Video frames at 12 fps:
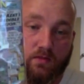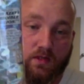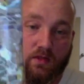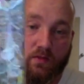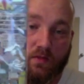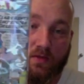
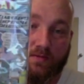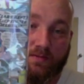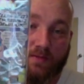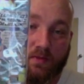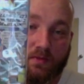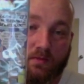kind of rough,
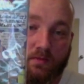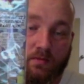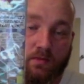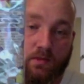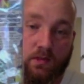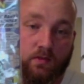
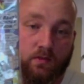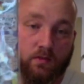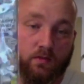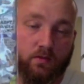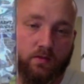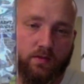
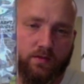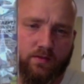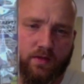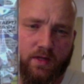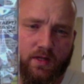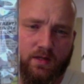but other
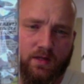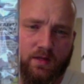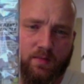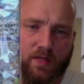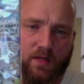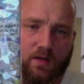than that,
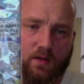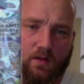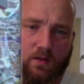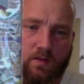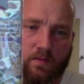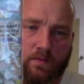not bad at
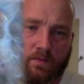all.